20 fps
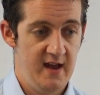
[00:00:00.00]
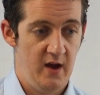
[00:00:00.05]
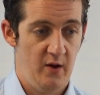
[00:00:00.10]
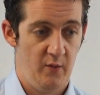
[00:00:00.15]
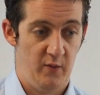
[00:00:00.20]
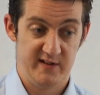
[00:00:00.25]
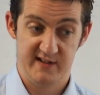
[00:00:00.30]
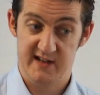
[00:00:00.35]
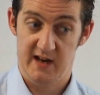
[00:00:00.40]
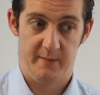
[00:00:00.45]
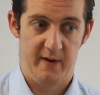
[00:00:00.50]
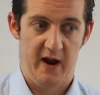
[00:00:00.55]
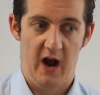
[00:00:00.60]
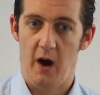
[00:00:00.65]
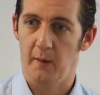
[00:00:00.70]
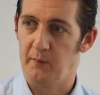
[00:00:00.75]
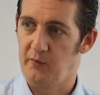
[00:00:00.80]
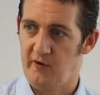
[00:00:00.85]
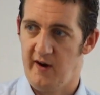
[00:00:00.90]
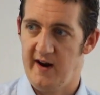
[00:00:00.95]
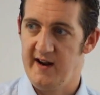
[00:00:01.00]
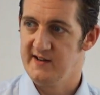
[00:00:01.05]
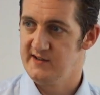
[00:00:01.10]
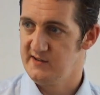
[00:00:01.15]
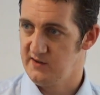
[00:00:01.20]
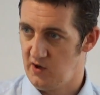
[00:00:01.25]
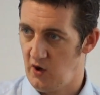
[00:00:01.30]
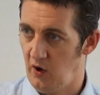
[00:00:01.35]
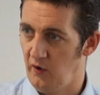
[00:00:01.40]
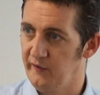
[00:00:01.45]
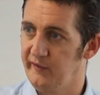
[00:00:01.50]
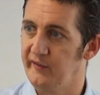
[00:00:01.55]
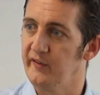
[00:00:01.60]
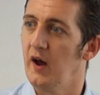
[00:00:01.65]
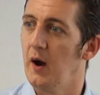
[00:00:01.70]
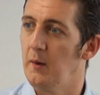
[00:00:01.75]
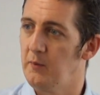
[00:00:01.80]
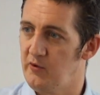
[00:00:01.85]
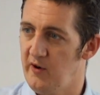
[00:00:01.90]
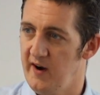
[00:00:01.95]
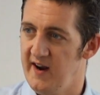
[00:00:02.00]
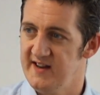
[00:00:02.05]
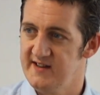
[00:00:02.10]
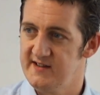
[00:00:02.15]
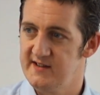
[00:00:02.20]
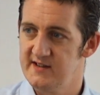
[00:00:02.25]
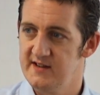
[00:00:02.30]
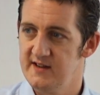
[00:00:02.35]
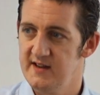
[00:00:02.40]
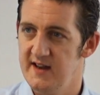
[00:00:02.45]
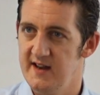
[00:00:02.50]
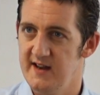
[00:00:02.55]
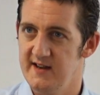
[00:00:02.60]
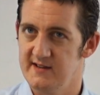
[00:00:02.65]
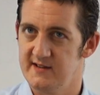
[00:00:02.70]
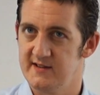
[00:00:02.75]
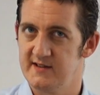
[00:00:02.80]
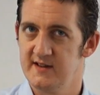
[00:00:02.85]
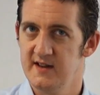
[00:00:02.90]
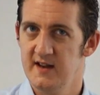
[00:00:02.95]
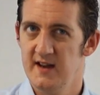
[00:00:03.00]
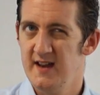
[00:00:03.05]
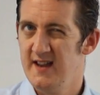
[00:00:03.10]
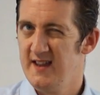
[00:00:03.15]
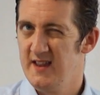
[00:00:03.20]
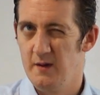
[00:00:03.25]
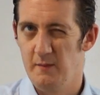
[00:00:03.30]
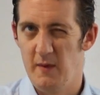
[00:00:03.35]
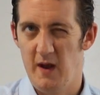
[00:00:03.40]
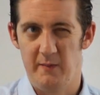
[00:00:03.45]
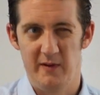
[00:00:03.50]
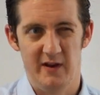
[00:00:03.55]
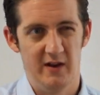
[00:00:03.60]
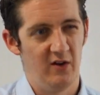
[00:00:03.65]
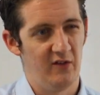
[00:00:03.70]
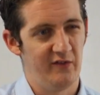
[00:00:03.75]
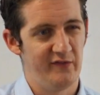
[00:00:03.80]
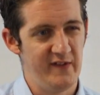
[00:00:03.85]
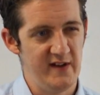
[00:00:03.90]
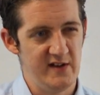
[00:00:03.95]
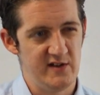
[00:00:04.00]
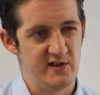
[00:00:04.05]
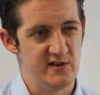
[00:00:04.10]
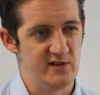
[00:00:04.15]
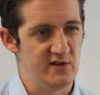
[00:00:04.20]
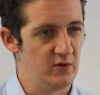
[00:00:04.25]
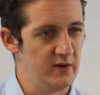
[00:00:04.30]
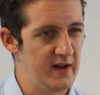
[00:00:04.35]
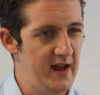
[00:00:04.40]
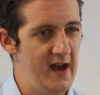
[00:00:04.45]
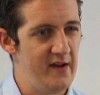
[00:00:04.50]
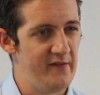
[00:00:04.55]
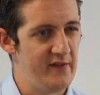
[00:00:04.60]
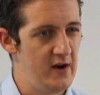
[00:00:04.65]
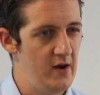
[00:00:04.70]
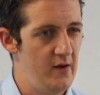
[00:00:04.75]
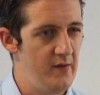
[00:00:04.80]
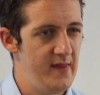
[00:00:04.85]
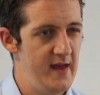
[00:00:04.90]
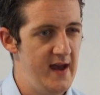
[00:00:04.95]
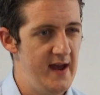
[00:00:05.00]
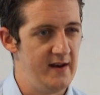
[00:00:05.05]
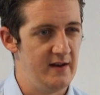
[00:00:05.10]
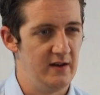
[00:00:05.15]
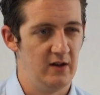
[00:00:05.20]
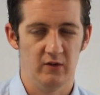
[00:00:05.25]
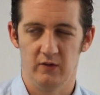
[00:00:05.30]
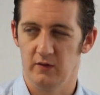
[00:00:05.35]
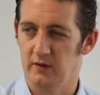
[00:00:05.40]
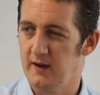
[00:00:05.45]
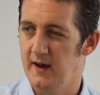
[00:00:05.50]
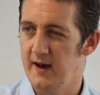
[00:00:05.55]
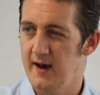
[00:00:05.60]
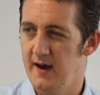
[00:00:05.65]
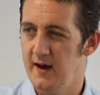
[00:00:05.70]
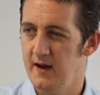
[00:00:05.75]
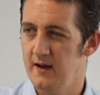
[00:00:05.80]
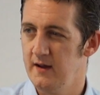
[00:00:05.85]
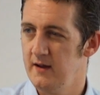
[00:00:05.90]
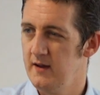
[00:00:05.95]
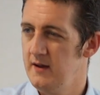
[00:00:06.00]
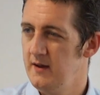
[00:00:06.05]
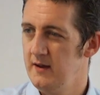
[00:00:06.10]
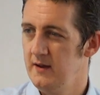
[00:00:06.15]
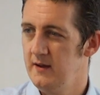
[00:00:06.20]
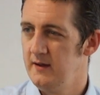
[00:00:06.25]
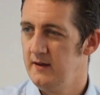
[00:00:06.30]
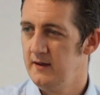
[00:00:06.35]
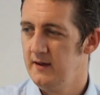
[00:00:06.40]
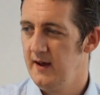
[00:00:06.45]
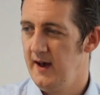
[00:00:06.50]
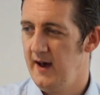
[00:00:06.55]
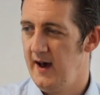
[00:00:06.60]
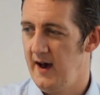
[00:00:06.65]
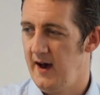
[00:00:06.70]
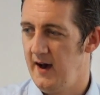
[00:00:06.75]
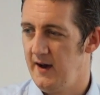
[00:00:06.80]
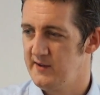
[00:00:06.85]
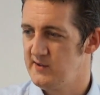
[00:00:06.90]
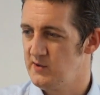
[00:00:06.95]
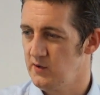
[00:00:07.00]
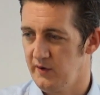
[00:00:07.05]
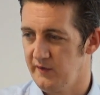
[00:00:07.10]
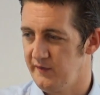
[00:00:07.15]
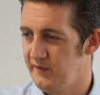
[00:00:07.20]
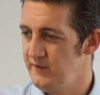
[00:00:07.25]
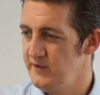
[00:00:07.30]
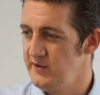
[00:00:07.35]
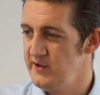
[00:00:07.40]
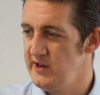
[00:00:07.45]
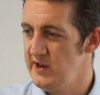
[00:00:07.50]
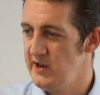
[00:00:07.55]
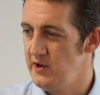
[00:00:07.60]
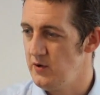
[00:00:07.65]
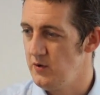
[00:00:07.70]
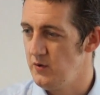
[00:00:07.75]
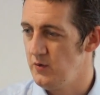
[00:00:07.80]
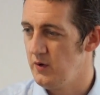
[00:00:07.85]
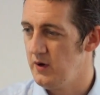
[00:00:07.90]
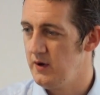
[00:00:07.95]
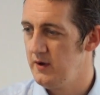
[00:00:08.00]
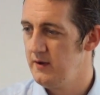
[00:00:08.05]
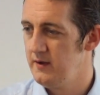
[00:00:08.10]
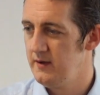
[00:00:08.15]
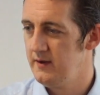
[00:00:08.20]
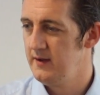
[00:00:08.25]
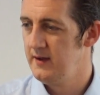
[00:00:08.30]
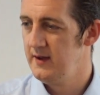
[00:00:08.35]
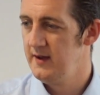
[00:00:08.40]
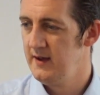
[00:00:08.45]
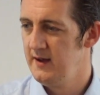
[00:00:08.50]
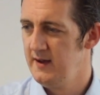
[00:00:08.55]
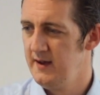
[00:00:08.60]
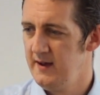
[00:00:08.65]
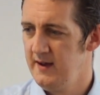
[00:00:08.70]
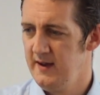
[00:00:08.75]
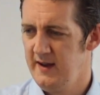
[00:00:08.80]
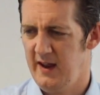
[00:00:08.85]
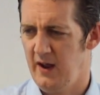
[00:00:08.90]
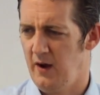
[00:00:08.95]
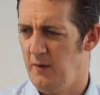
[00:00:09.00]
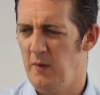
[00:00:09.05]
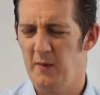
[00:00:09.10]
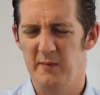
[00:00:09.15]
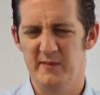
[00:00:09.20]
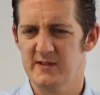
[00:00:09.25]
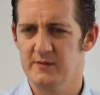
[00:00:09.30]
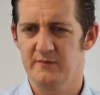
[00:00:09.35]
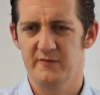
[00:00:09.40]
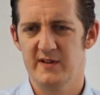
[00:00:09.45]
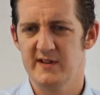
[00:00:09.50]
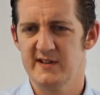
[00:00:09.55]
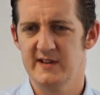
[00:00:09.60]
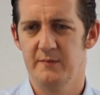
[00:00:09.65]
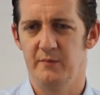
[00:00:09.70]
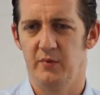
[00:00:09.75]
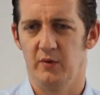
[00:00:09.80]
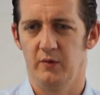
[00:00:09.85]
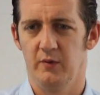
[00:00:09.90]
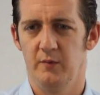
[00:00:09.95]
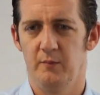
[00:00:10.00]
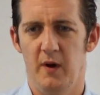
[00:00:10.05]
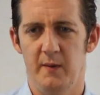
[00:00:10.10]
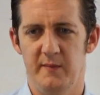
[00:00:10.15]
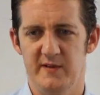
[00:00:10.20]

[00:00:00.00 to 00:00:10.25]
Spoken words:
we're said about upgrades and constant upgrades is that maybe little features you'll get every now and then, little sort of new, it might be something really simple. It might